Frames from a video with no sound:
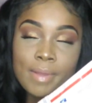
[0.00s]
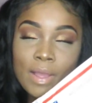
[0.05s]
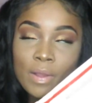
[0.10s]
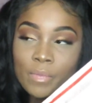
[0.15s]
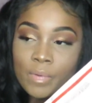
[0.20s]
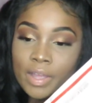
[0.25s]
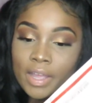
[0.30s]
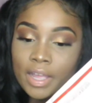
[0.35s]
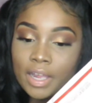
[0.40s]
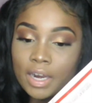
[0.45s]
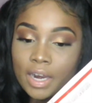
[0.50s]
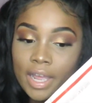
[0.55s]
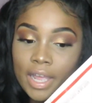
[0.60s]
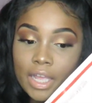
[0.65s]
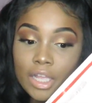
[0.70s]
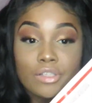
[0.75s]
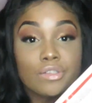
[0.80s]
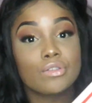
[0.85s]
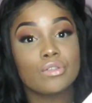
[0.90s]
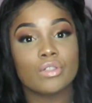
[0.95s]
my wig,
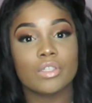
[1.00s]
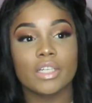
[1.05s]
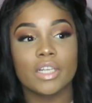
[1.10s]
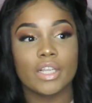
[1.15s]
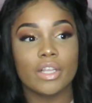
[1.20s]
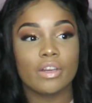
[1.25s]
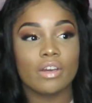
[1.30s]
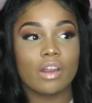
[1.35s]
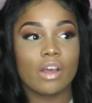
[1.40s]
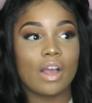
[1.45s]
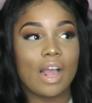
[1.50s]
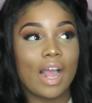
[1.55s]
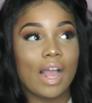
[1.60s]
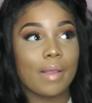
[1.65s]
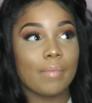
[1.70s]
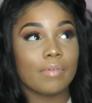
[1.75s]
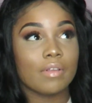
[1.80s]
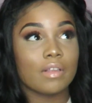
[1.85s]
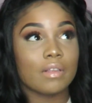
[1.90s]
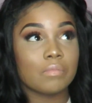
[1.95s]
like, cause usually, you
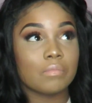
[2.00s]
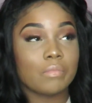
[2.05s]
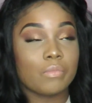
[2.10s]
know,